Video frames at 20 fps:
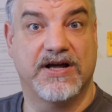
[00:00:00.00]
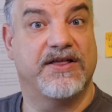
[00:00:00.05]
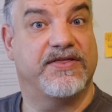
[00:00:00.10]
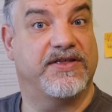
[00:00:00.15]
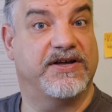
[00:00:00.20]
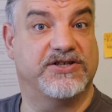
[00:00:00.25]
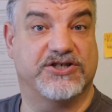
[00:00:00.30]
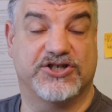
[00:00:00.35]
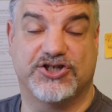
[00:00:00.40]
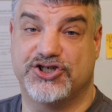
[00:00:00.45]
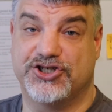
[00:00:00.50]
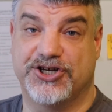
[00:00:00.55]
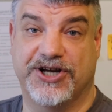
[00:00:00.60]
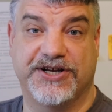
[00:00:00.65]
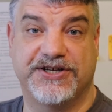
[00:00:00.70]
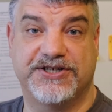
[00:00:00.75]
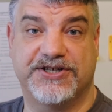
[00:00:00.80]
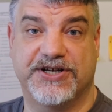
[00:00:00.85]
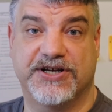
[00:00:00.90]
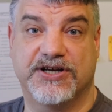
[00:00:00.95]
Things are
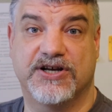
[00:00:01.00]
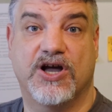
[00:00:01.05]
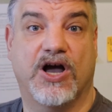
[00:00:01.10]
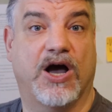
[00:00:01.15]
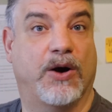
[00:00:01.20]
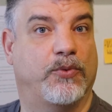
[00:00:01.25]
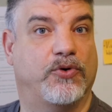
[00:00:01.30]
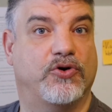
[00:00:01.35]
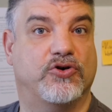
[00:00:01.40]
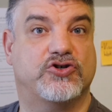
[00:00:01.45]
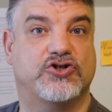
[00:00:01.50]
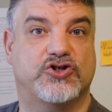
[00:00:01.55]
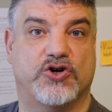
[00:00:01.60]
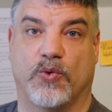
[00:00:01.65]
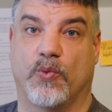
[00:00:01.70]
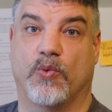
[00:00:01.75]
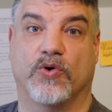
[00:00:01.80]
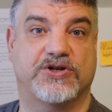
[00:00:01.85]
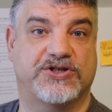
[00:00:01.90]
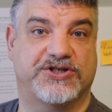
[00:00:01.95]
changing and we're not sure
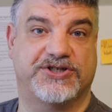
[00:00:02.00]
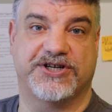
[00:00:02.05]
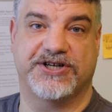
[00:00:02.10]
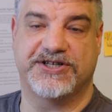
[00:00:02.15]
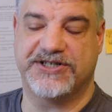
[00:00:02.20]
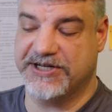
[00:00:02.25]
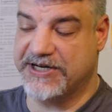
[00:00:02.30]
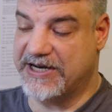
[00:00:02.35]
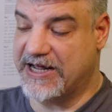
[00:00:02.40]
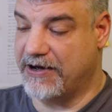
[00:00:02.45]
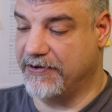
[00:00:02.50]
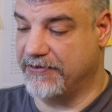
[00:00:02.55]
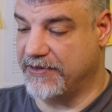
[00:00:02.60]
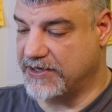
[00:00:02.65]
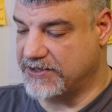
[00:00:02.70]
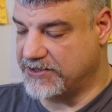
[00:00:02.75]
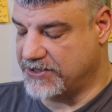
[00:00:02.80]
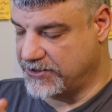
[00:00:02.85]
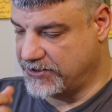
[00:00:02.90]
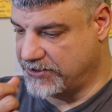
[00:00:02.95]
what's changing and how they're
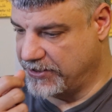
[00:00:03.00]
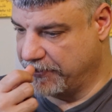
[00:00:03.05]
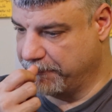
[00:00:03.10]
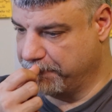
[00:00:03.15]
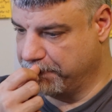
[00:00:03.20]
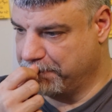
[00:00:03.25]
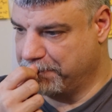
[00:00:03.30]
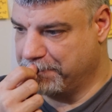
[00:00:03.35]
changing.